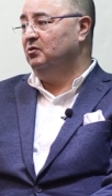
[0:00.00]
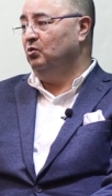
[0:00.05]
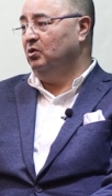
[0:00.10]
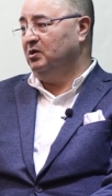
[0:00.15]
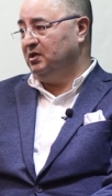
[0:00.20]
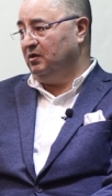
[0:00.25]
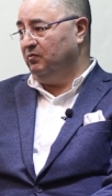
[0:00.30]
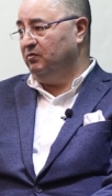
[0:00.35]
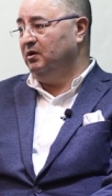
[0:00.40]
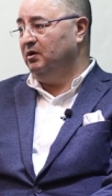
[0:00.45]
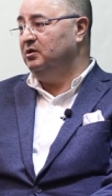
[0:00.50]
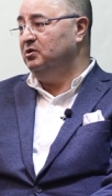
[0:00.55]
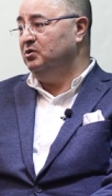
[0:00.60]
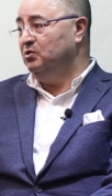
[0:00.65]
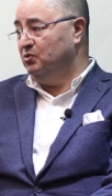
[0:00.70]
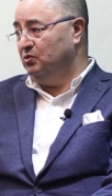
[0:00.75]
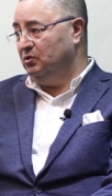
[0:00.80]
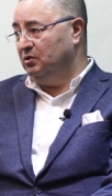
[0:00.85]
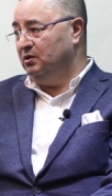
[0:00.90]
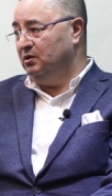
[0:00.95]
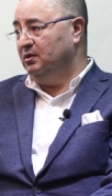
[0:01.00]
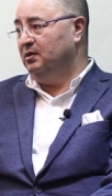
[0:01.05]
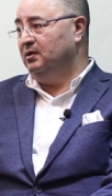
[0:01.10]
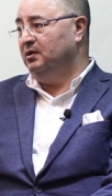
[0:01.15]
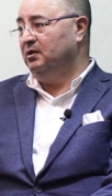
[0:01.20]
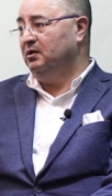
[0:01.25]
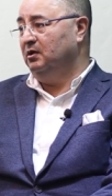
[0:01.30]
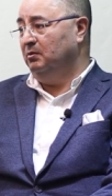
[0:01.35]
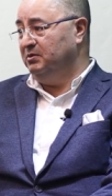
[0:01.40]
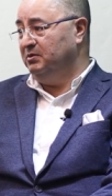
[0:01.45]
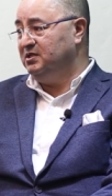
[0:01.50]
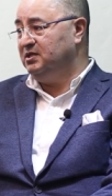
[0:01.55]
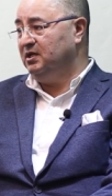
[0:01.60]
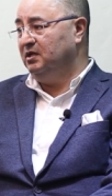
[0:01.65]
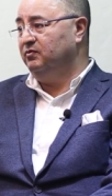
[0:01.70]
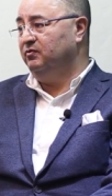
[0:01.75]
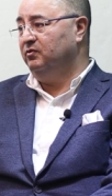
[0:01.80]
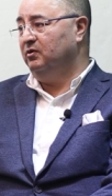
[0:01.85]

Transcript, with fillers: whatever you committed